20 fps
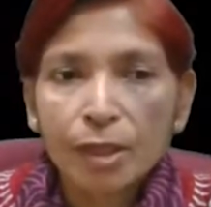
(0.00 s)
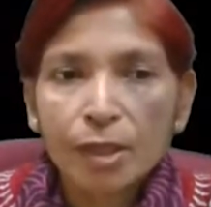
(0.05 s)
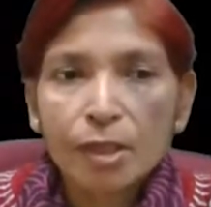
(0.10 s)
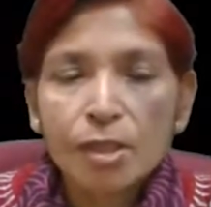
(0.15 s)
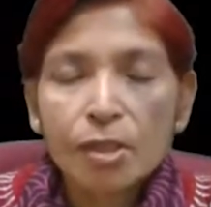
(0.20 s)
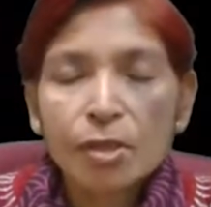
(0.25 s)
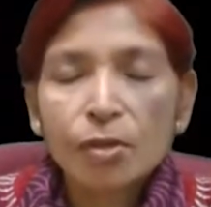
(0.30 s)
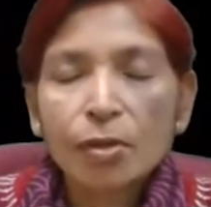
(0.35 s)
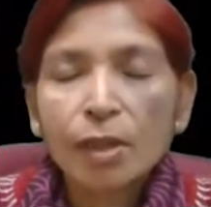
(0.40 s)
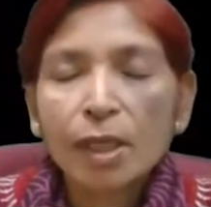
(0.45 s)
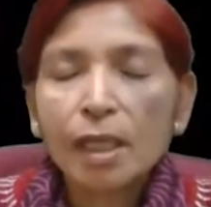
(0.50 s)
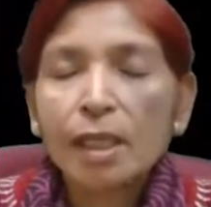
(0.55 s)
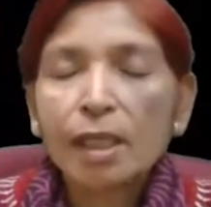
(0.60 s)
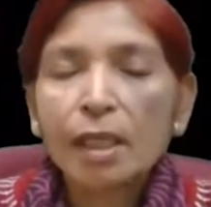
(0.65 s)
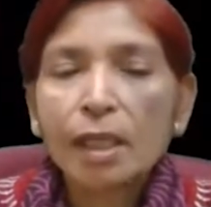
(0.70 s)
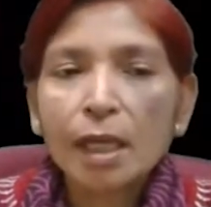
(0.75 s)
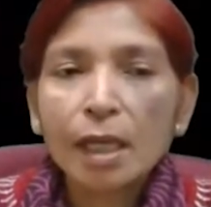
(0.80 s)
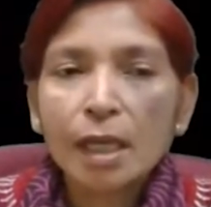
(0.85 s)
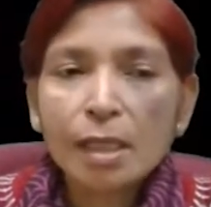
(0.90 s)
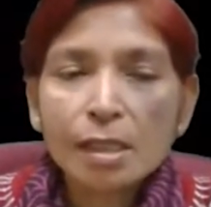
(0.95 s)
So in
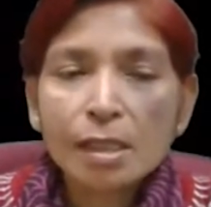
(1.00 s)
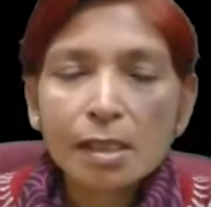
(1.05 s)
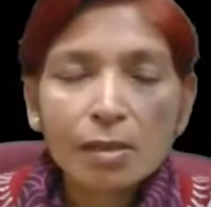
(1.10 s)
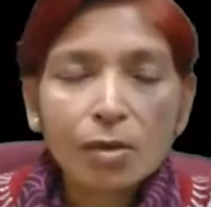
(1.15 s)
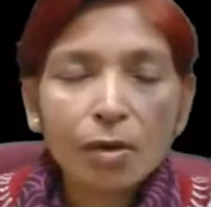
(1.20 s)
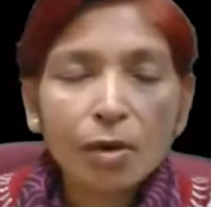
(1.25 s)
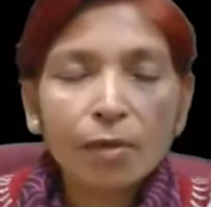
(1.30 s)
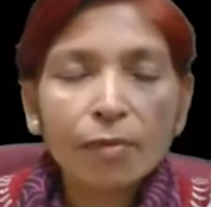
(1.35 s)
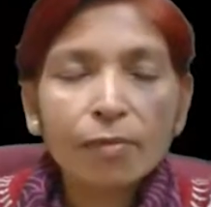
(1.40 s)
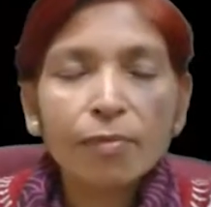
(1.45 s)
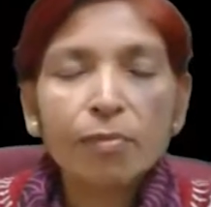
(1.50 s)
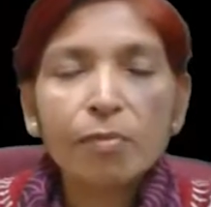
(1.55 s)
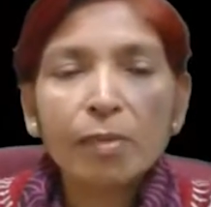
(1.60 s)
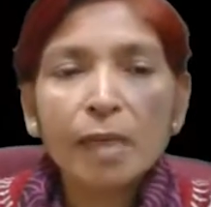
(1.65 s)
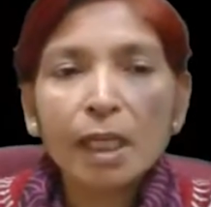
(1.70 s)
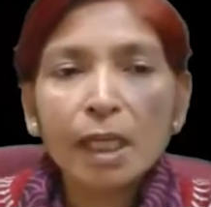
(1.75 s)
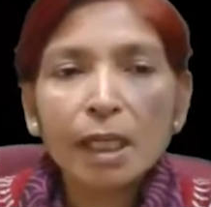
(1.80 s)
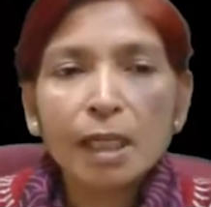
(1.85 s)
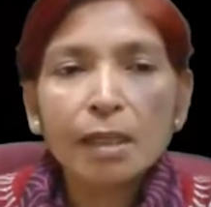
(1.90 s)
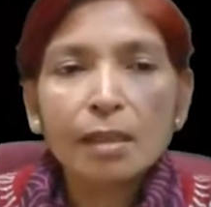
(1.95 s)
case of
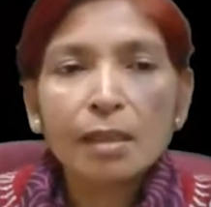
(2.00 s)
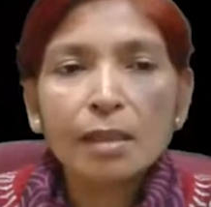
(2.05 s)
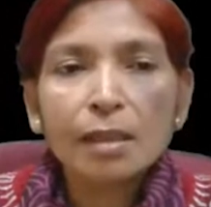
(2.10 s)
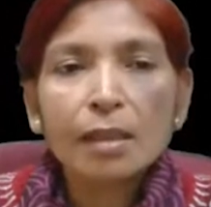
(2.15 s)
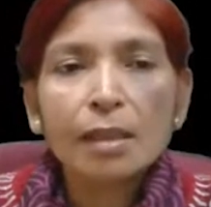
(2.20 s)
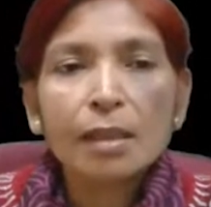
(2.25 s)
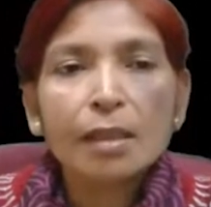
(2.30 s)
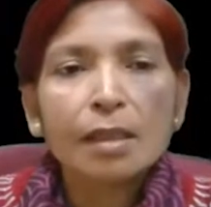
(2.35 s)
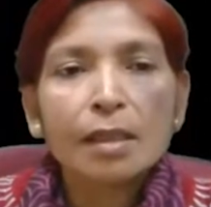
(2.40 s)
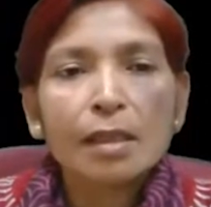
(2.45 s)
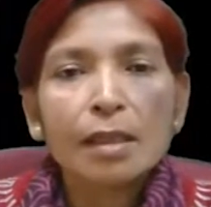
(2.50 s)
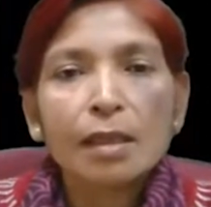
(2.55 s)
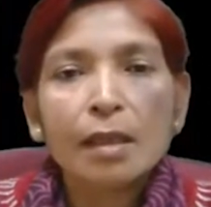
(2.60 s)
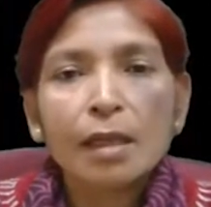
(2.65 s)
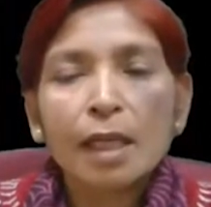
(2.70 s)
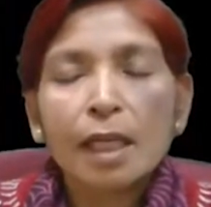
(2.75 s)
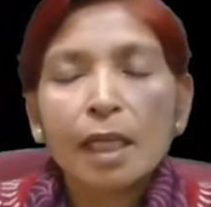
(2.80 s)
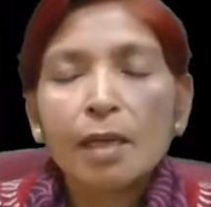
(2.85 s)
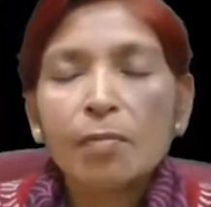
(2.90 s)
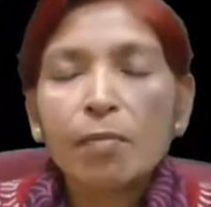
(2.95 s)
mean,
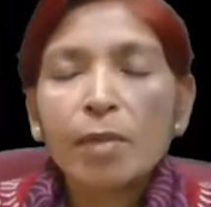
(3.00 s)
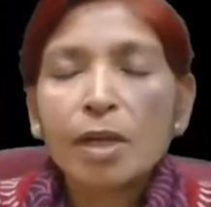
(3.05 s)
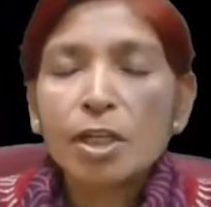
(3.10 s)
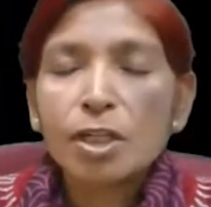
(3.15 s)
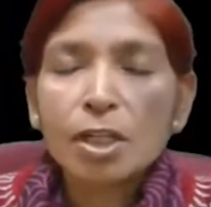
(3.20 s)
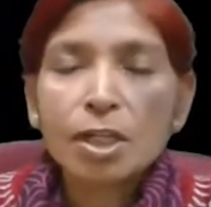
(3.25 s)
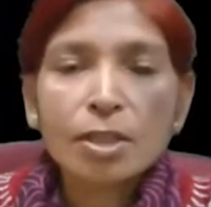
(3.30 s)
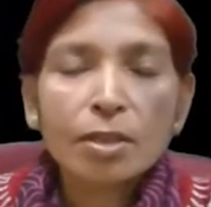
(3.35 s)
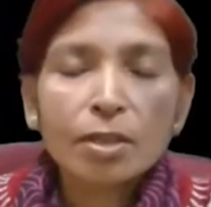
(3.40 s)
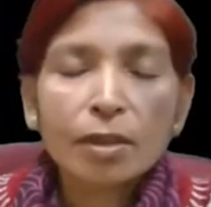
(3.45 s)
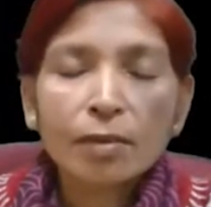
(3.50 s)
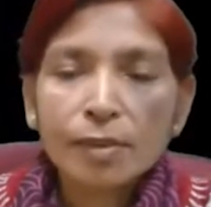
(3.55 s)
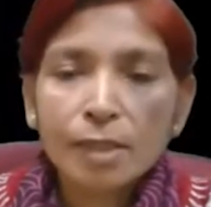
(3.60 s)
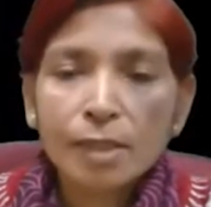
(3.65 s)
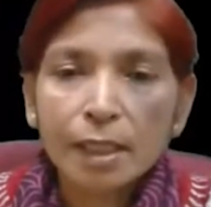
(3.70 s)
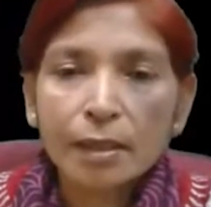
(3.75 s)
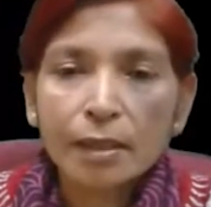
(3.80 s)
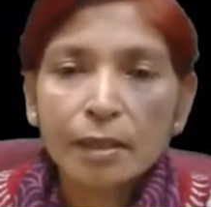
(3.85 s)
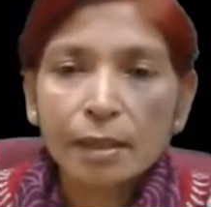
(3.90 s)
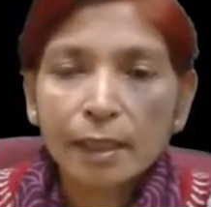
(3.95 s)
in measures of
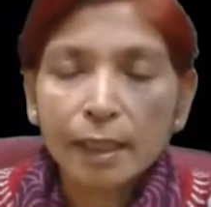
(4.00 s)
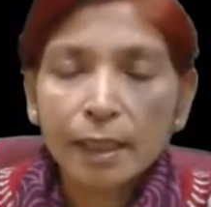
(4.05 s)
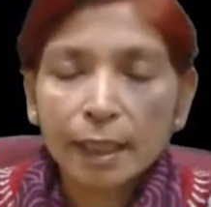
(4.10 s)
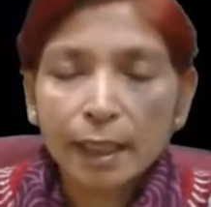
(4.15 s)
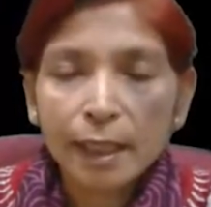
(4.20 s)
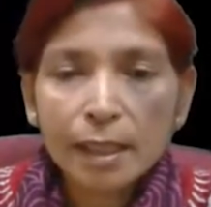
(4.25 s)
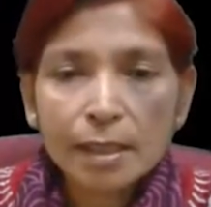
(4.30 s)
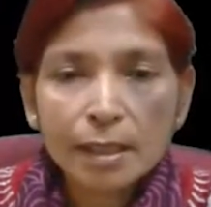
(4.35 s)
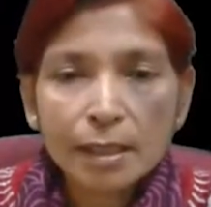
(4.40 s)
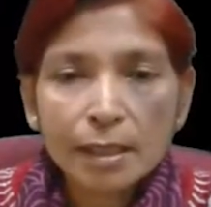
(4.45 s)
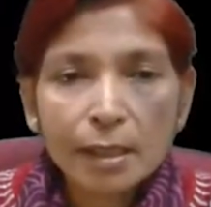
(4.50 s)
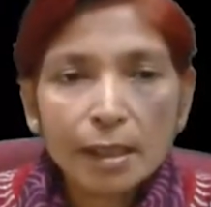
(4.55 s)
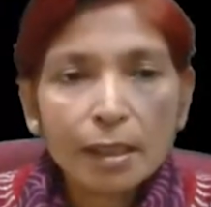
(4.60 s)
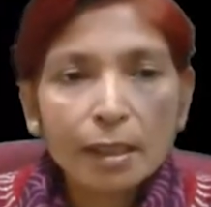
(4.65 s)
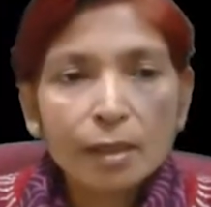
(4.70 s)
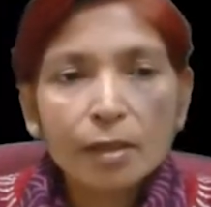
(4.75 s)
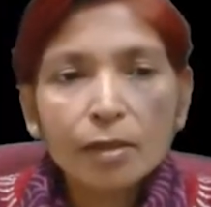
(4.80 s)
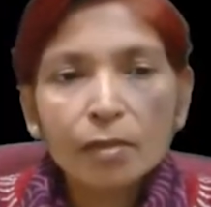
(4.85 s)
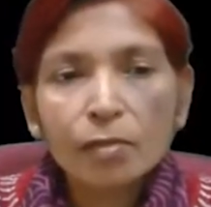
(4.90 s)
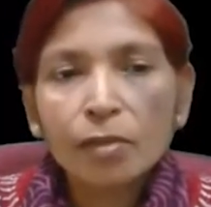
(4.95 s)
central tendency,
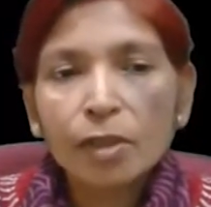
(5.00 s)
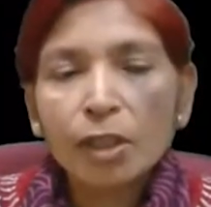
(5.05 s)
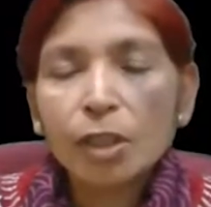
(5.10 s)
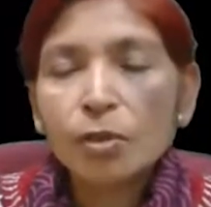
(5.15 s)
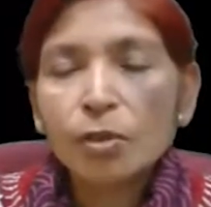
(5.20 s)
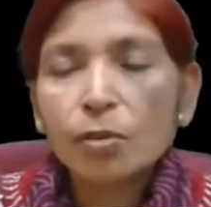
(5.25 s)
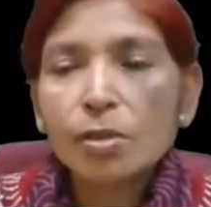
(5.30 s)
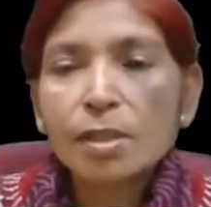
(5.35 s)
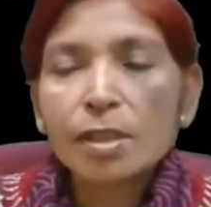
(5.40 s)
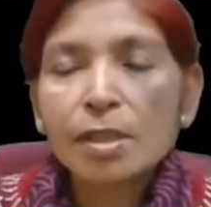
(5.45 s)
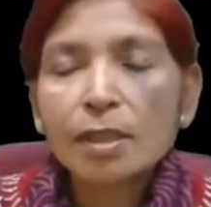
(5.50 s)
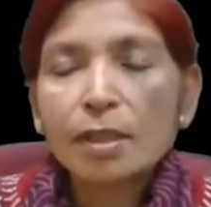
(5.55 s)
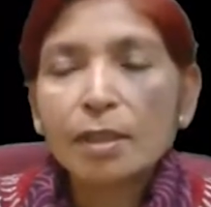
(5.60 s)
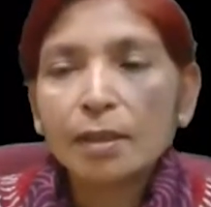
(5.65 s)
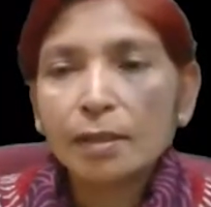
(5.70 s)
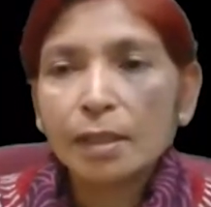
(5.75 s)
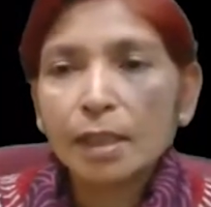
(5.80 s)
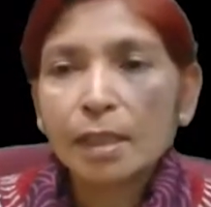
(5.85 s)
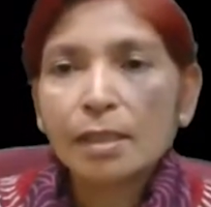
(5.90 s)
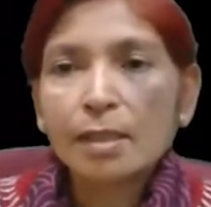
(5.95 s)
we use
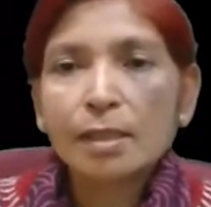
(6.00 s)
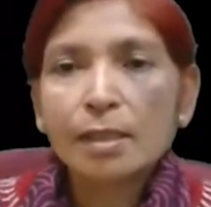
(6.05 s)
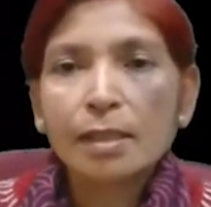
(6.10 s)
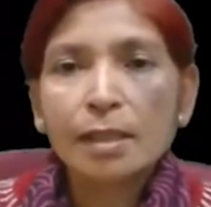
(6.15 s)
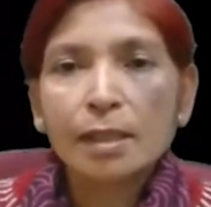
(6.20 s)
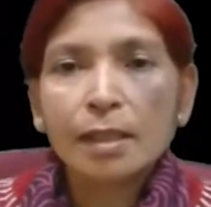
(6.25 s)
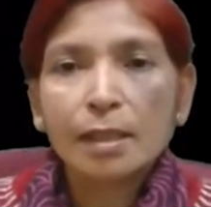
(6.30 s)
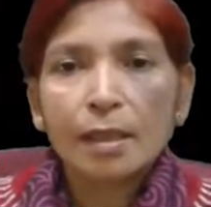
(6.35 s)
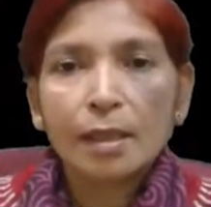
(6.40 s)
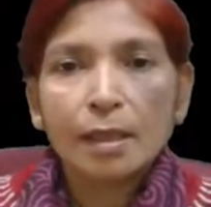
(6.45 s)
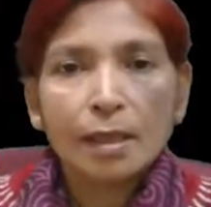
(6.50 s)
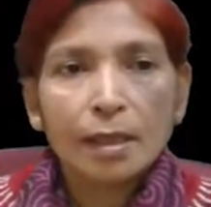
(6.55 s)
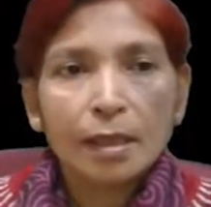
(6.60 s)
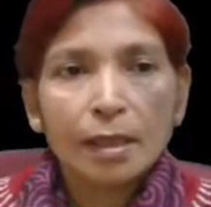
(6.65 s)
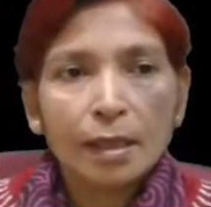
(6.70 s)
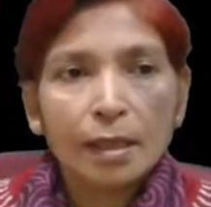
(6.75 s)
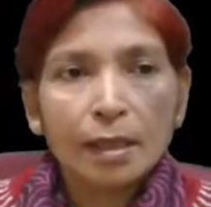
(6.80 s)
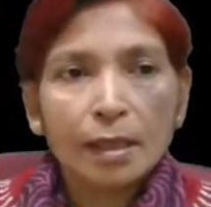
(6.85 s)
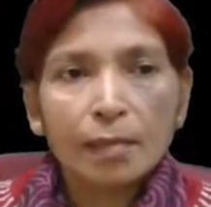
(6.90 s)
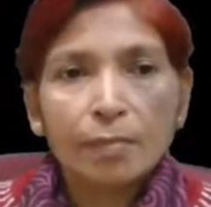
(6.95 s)
this
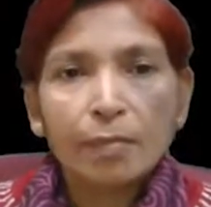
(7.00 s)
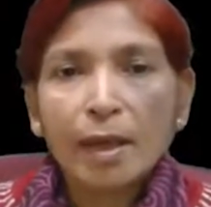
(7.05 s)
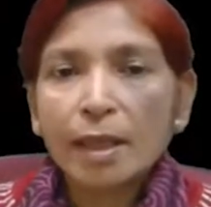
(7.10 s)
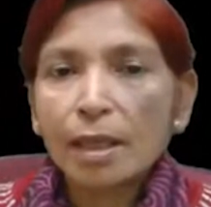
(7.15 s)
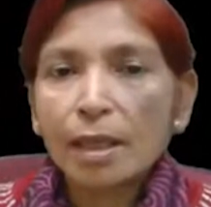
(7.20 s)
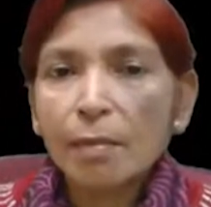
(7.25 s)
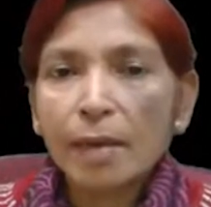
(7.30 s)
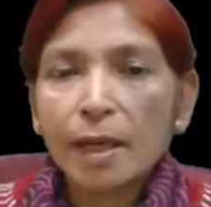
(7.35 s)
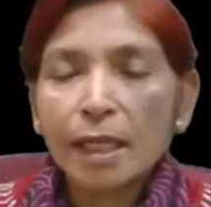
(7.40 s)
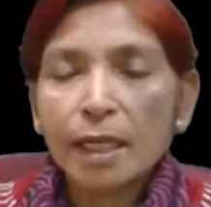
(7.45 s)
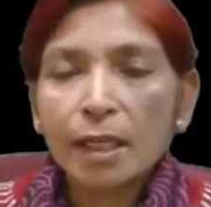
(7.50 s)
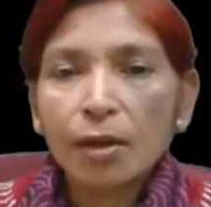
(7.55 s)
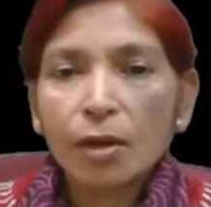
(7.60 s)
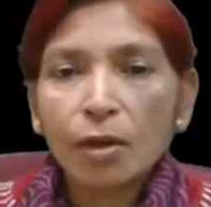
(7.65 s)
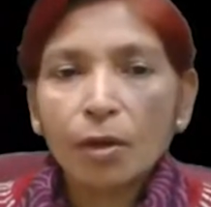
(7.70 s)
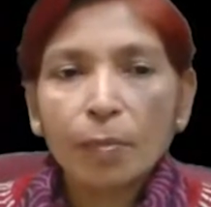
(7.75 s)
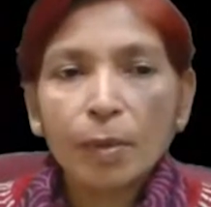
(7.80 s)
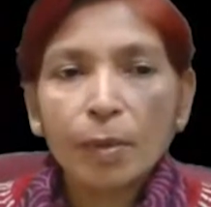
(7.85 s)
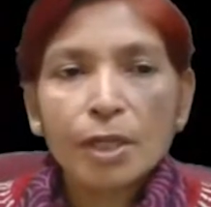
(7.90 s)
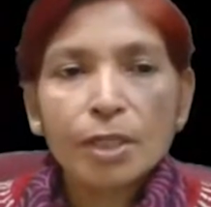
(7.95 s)
mathematical
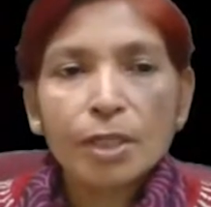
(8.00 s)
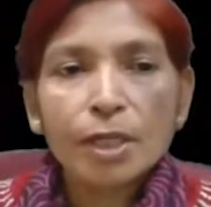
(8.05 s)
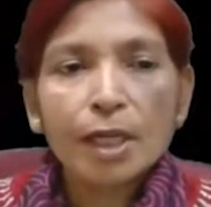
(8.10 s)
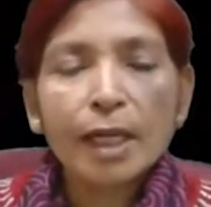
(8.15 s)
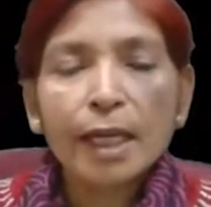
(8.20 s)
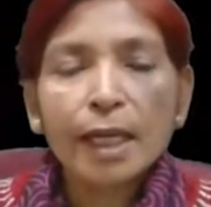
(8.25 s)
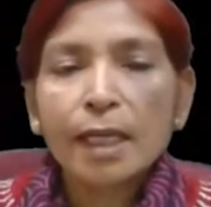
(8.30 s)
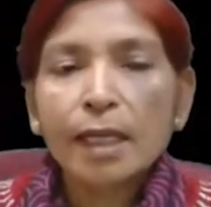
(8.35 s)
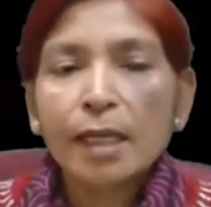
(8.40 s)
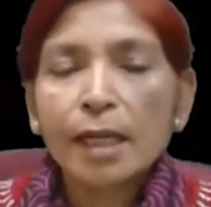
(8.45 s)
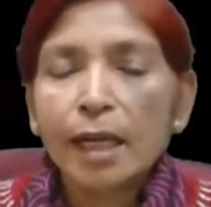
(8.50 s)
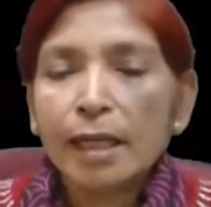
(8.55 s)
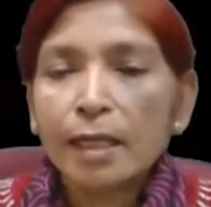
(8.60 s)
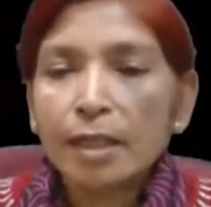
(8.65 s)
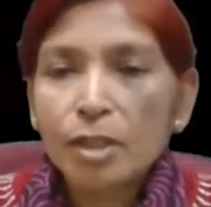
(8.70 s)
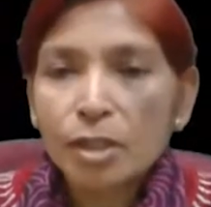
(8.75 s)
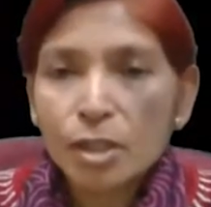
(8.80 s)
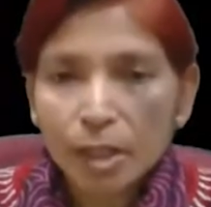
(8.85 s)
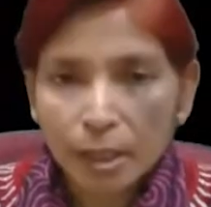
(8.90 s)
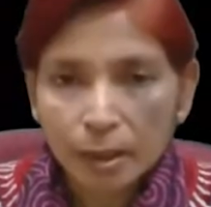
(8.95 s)
operation like
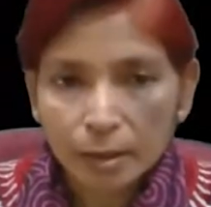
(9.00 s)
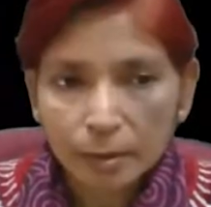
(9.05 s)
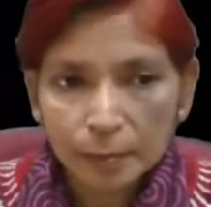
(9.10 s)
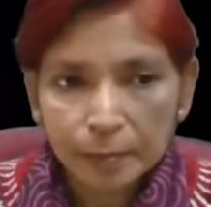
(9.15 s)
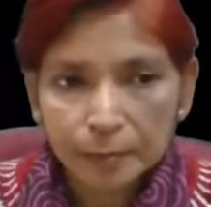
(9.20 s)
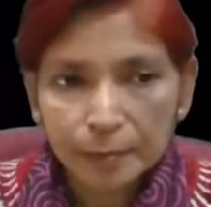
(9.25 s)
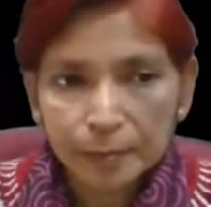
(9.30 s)
addition.